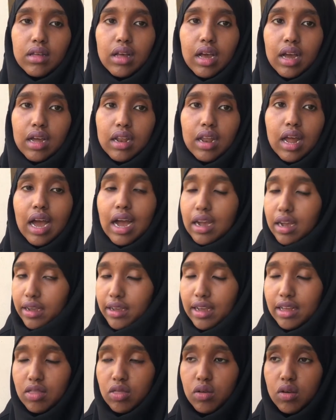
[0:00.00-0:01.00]
and I
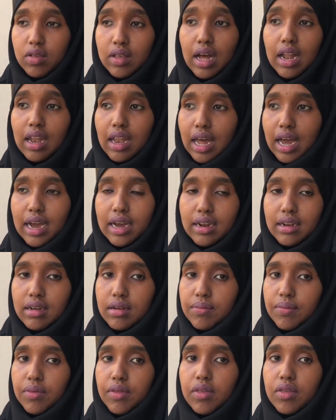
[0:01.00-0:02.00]
get those a lot,
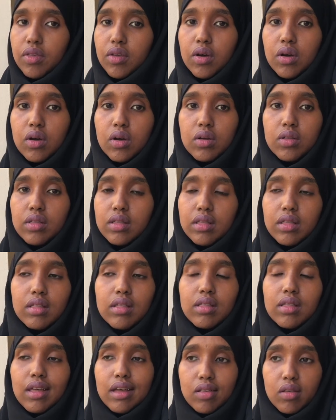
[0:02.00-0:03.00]
so
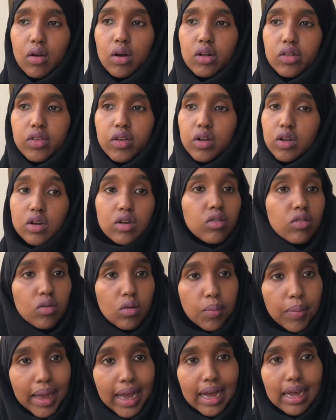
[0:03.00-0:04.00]
that's also not
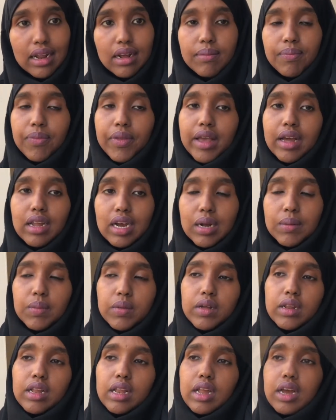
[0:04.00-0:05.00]
too bad,
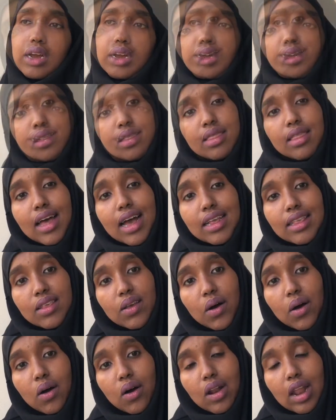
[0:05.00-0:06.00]
alhamdulillah. That's
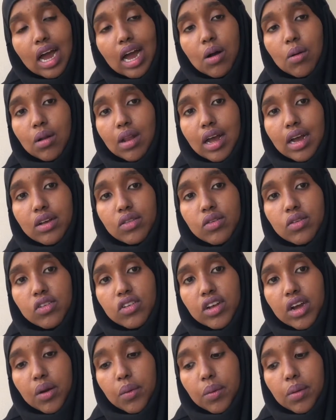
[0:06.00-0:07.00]
all I would like to
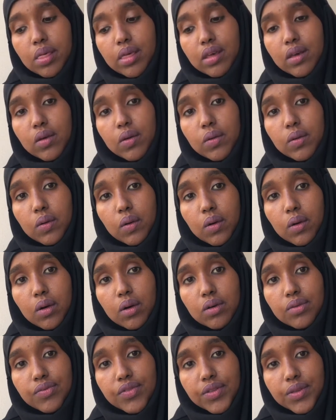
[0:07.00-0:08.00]
share with you
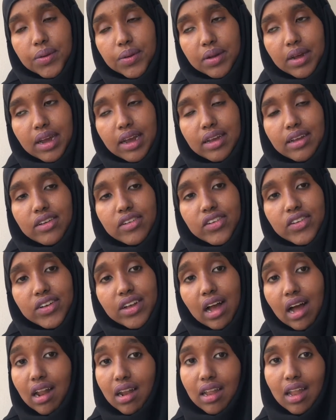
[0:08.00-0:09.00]
today,
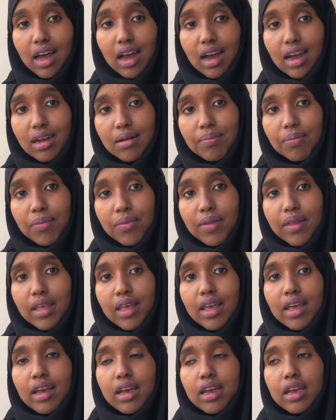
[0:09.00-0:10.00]
inshallah.
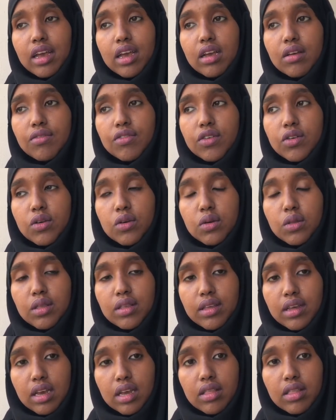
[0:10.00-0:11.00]
If you
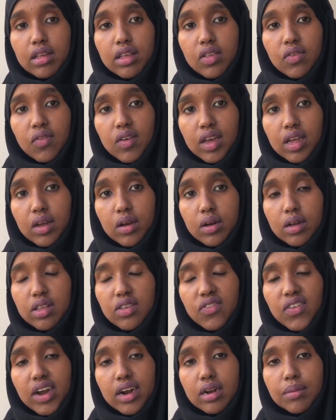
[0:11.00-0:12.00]
think this video
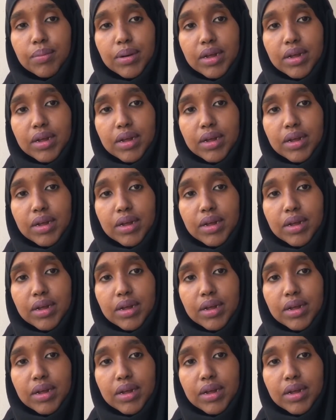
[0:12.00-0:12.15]
is very